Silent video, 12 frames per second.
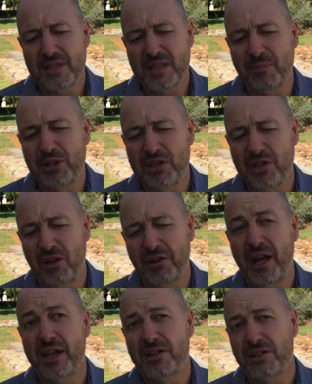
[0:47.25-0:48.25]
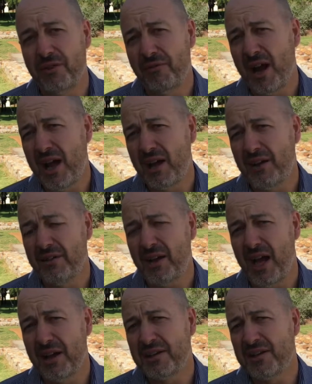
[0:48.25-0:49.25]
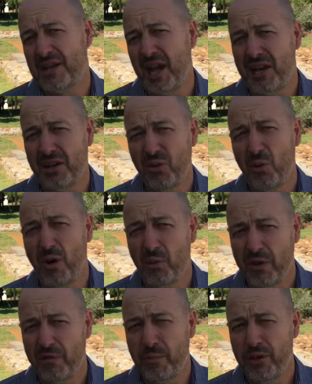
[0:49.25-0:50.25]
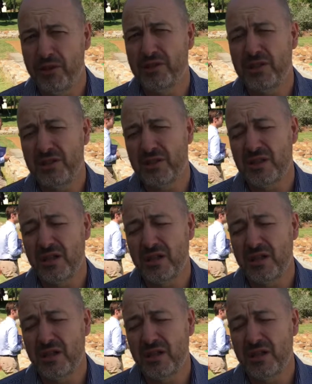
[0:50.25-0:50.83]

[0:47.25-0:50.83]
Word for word: some consolidation around understanding what we've purchased.